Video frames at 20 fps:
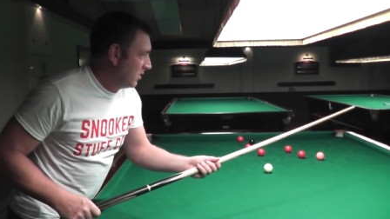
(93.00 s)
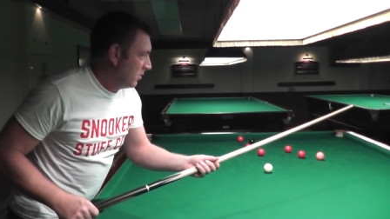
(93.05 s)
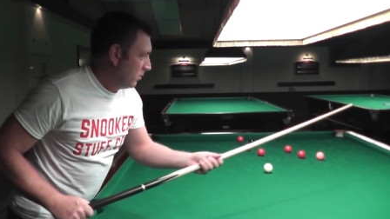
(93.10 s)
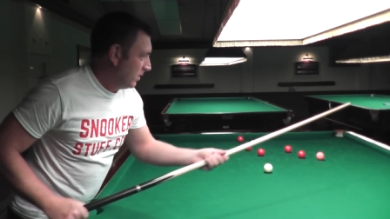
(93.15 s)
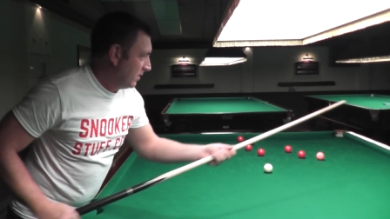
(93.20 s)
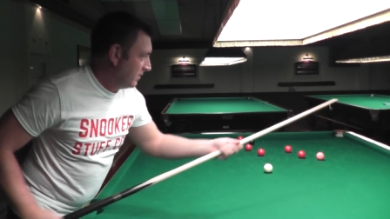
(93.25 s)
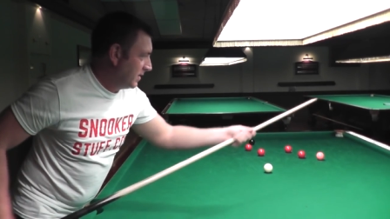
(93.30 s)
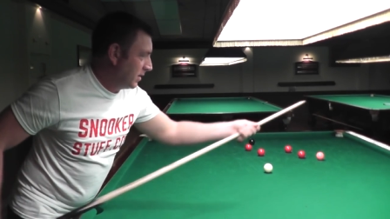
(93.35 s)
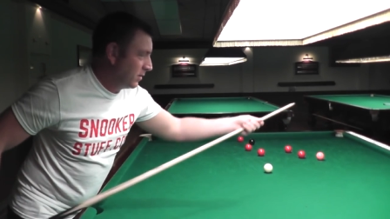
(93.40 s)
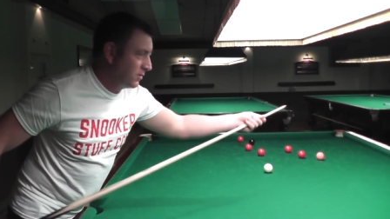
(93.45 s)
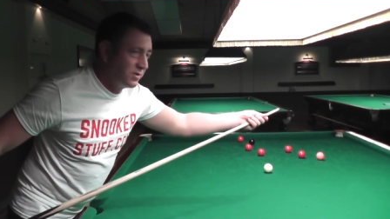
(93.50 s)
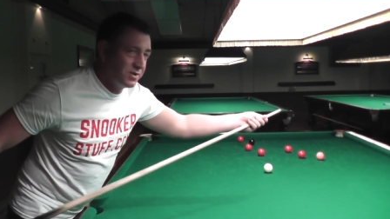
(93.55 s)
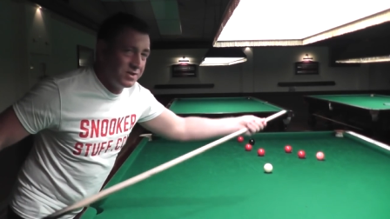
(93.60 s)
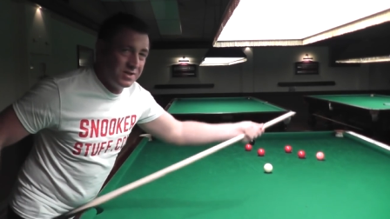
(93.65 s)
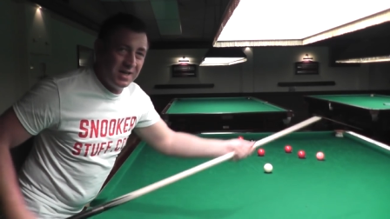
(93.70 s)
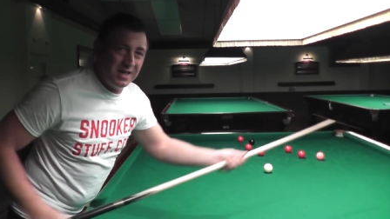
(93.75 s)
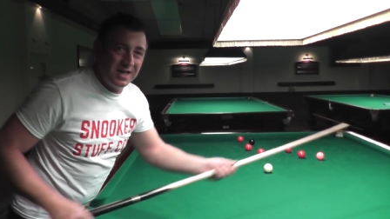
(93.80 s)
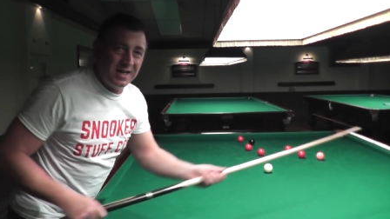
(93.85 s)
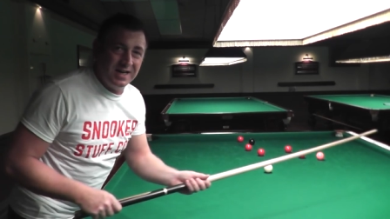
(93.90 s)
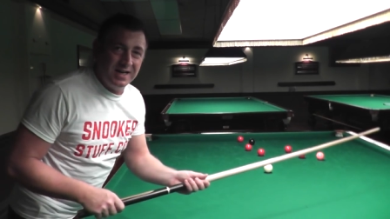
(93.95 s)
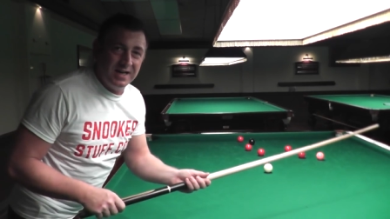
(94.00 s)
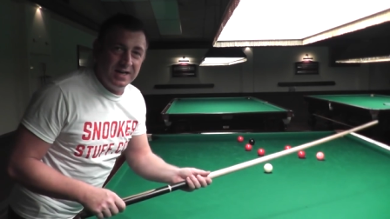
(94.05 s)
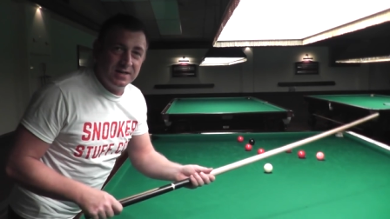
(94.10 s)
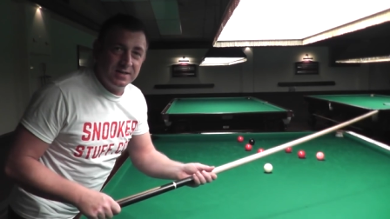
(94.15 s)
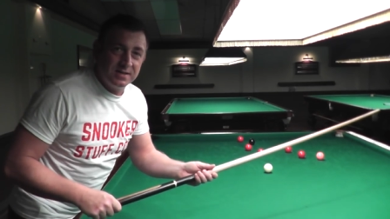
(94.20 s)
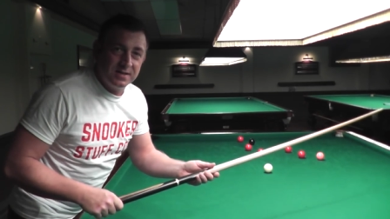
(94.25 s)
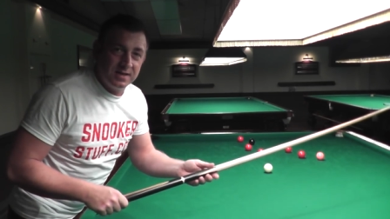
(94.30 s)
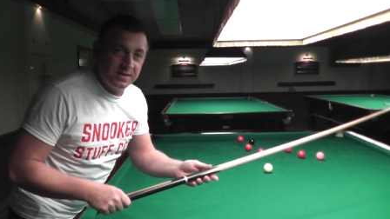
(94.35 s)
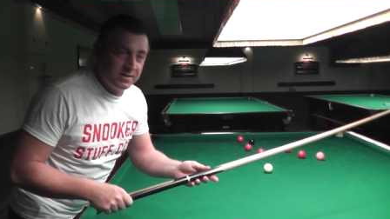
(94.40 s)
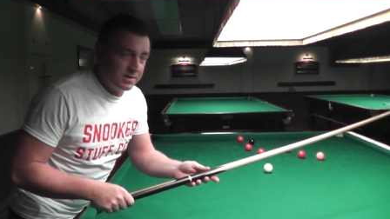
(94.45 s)
with no
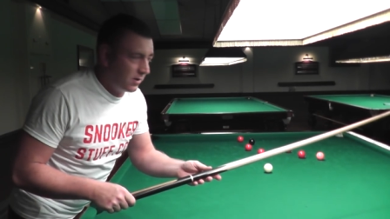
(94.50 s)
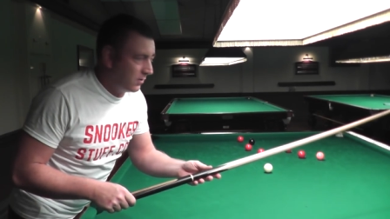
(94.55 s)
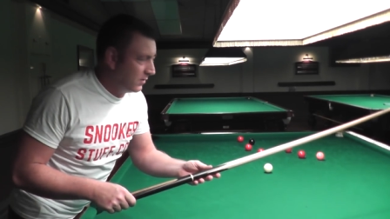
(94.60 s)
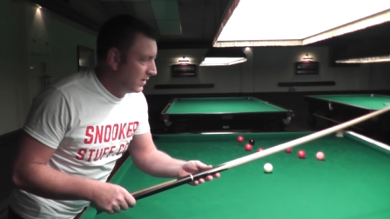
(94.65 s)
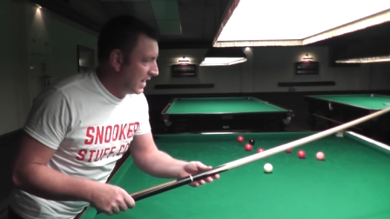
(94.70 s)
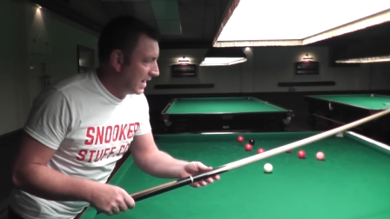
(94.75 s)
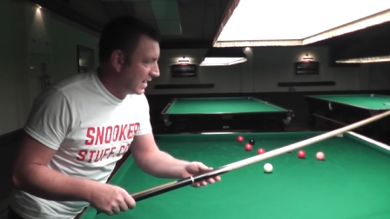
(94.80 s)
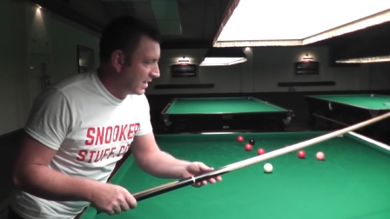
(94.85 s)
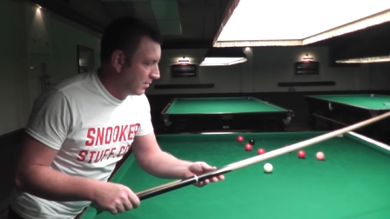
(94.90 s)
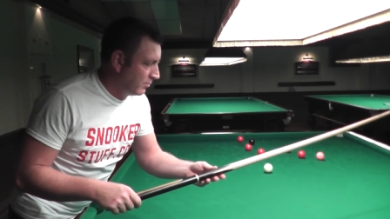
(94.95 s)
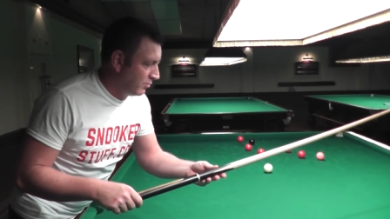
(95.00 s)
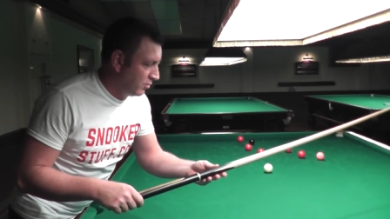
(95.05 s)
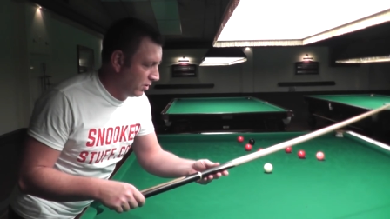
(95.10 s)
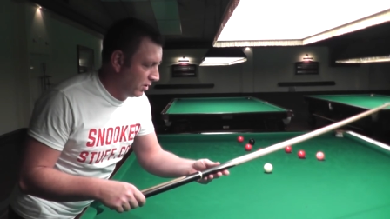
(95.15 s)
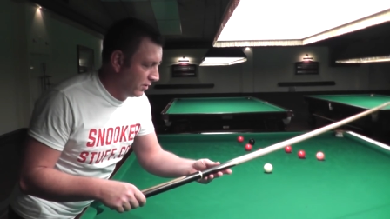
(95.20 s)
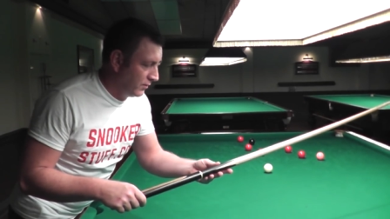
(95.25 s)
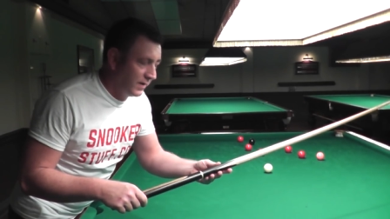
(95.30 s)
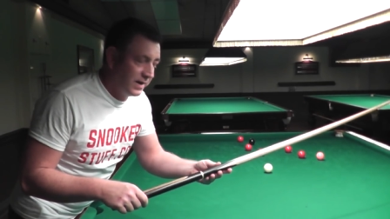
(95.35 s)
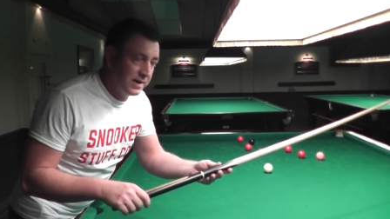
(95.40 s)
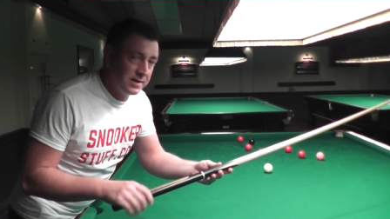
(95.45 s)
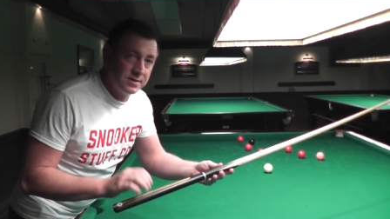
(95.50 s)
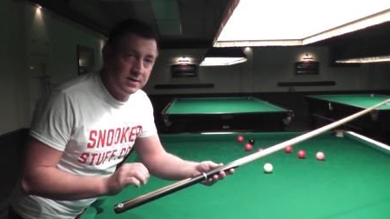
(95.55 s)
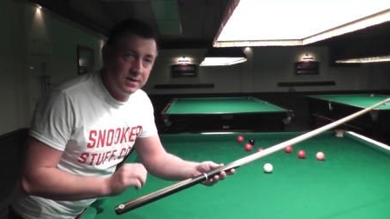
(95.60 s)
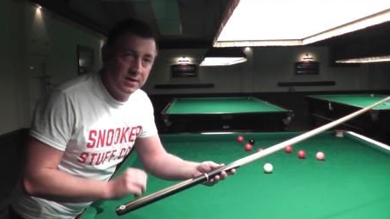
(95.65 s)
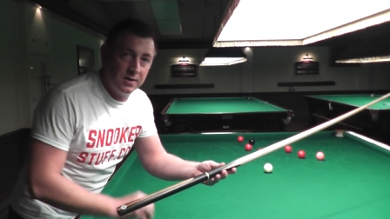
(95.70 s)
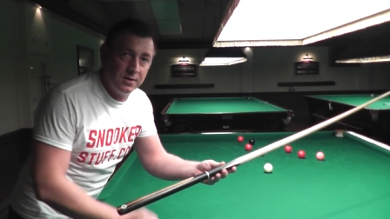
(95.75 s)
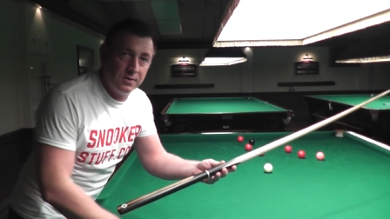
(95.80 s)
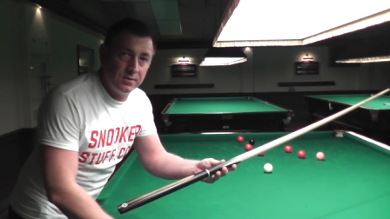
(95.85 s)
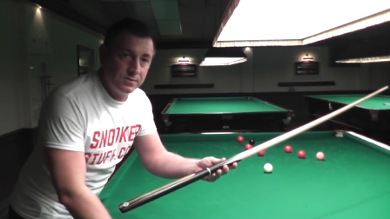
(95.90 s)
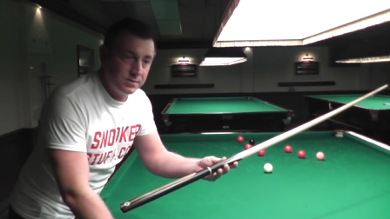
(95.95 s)
stickiness, there's no lacquer put on these
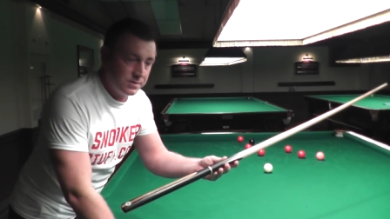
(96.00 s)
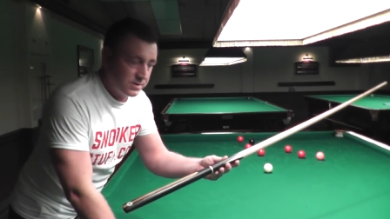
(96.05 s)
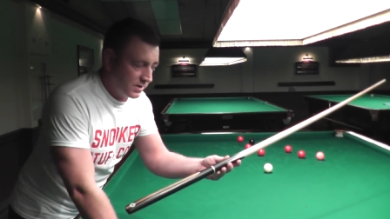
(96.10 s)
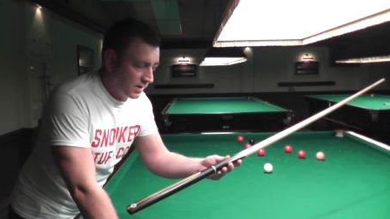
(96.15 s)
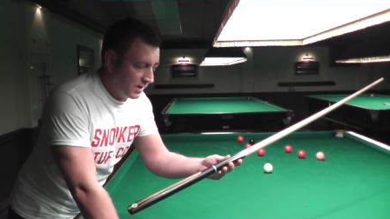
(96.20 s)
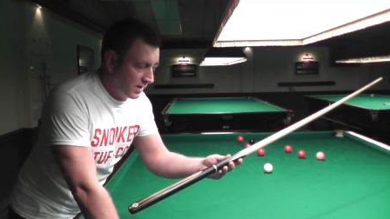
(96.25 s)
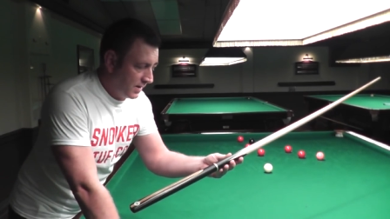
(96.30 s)
cues.